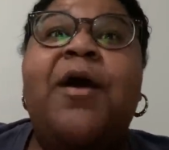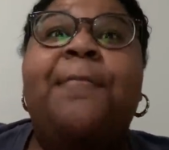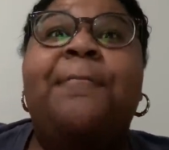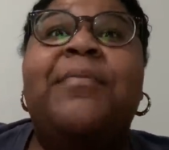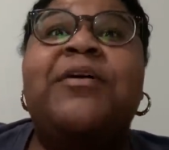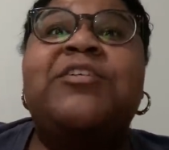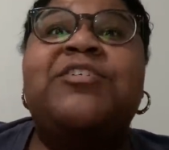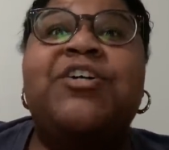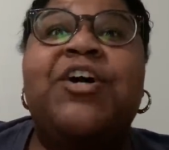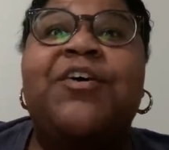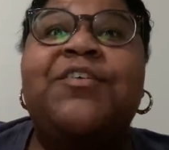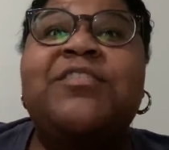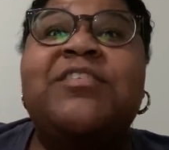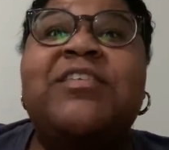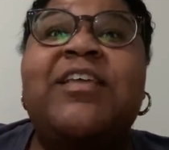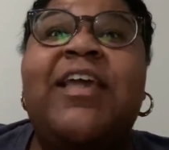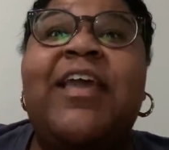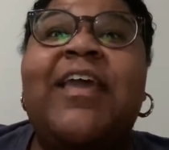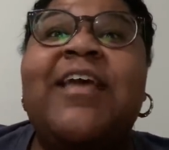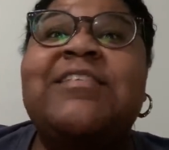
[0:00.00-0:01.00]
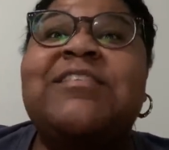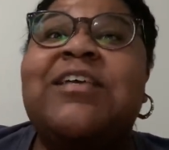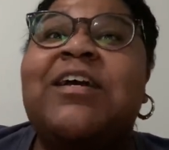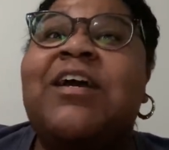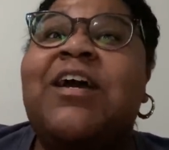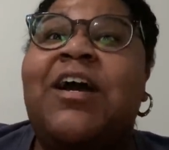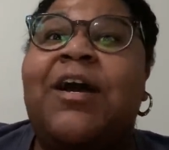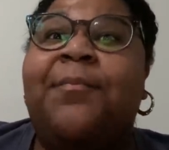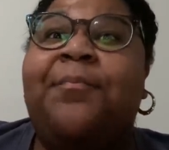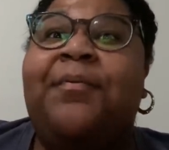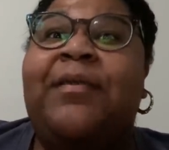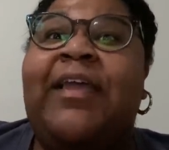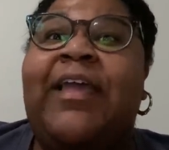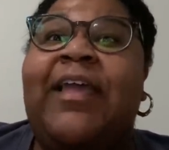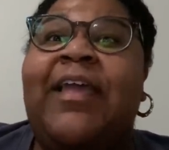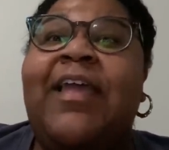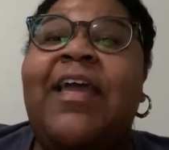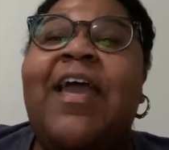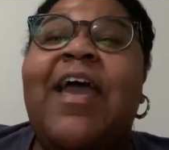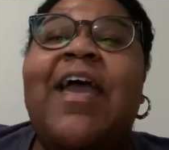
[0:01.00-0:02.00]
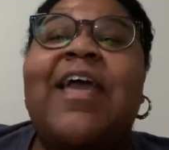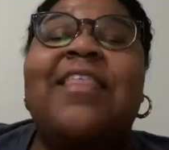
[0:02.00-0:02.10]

Mejosi is a company.